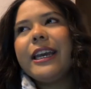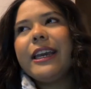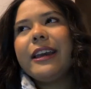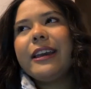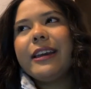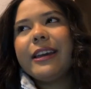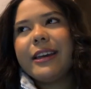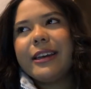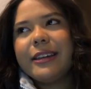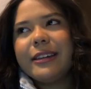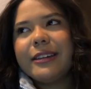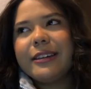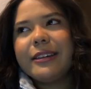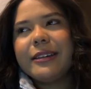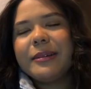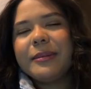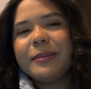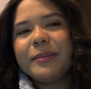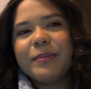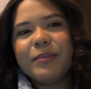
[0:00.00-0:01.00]
And
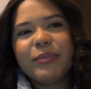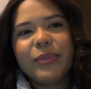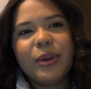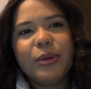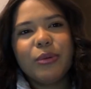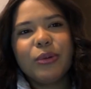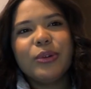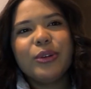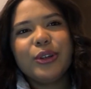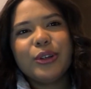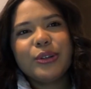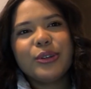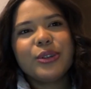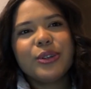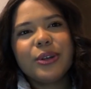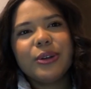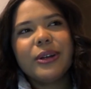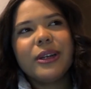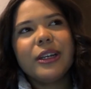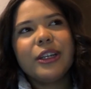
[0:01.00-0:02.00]
you will use
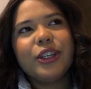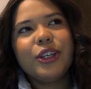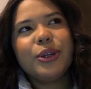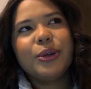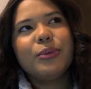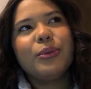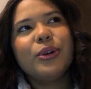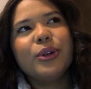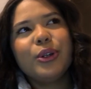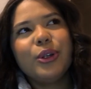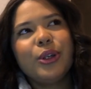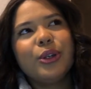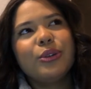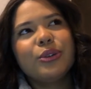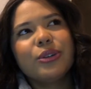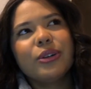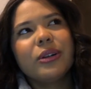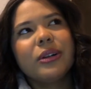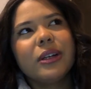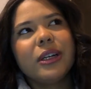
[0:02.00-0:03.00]
it, you will
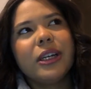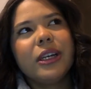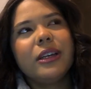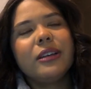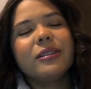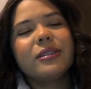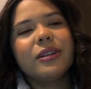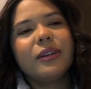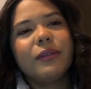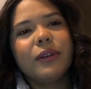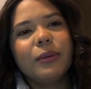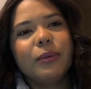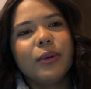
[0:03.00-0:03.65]
usually serve it